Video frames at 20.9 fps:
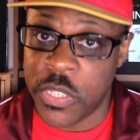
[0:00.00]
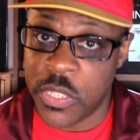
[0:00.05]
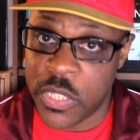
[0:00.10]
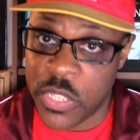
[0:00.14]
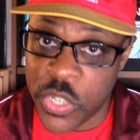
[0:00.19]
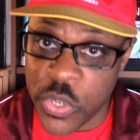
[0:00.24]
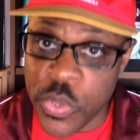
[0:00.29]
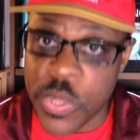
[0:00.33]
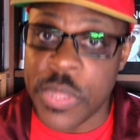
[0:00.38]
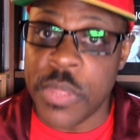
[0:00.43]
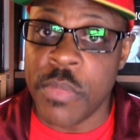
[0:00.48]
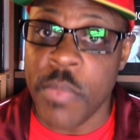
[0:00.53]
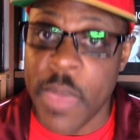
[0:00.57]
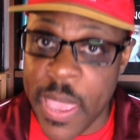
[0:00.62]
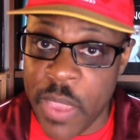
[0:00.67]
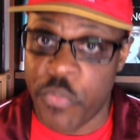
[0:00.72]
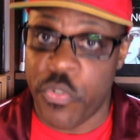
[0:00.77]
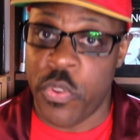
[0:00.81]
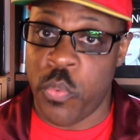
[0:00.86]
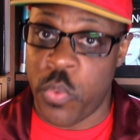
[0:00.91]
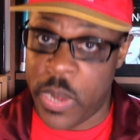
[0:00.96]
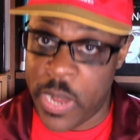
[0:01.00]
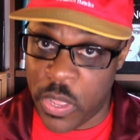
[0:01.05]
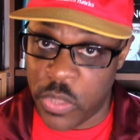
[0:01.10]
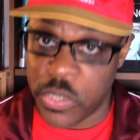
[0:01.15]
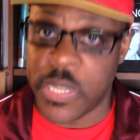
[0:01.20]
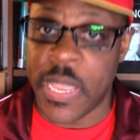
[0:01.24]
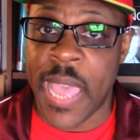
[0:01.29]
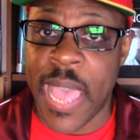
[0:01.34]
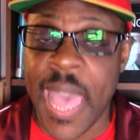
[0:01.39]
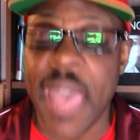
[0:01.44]
to everyone
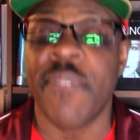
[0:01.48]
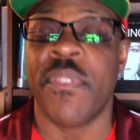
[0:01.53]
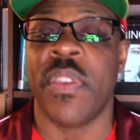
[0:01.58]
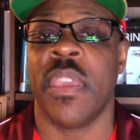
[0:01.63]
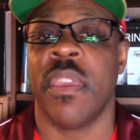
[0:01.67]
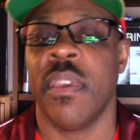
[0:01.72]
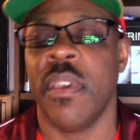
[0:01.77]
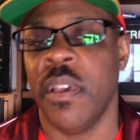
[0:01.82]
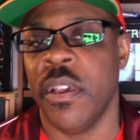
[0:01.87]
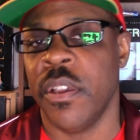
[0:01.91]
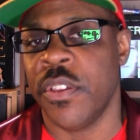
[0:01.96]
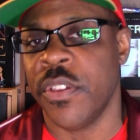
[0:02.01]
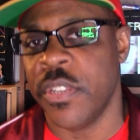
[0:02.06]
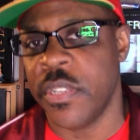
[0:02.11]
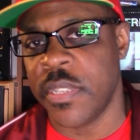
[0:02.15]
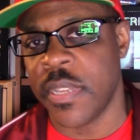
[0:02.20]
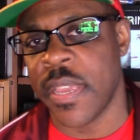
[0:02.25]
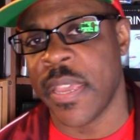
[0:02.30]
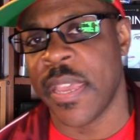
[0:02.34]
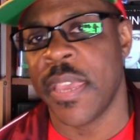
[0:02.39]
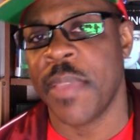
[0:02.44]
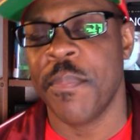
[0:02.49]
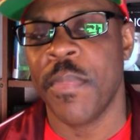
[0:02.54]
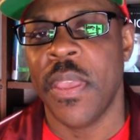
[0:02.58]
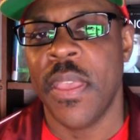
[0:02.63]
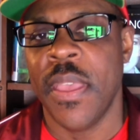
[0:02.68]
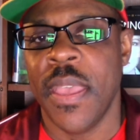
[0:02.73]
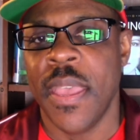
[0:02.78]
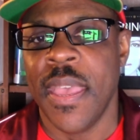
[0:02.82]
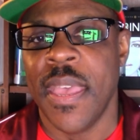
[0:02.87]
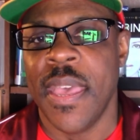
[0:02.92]
else having a good time.
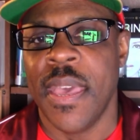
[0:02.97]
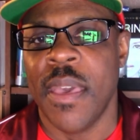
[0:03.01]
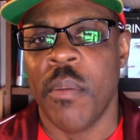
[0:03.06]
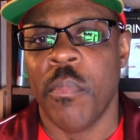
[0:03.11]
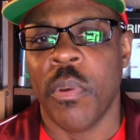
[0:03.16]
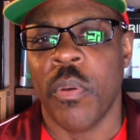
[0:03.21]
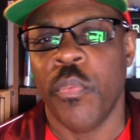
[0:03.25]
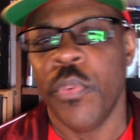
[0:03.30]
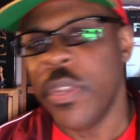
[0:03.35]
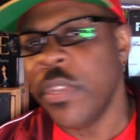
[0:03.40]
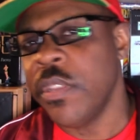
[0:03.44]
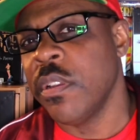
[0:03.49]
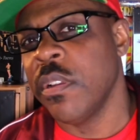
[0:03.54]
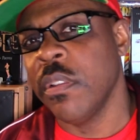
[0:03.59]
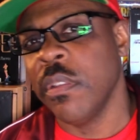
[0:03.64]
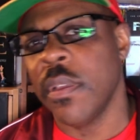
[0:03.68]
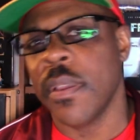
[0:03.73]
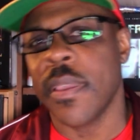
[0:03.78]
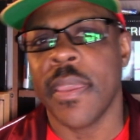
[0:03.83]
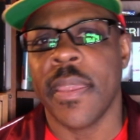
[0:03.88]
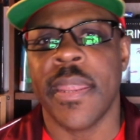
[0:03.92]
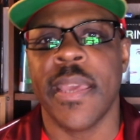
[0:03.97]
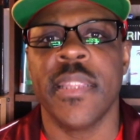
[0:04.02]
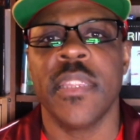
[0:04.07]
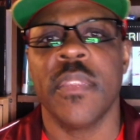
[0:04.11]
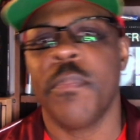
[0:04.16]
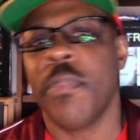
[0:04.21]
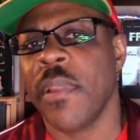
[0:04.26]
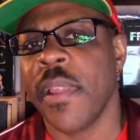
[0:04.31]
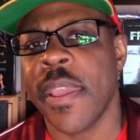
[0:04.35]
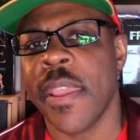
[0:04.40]
But when you're looking at
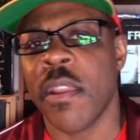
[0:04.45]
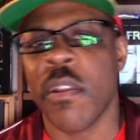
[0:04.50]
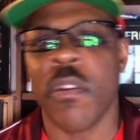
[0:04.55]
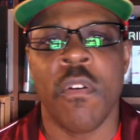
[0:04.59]
the player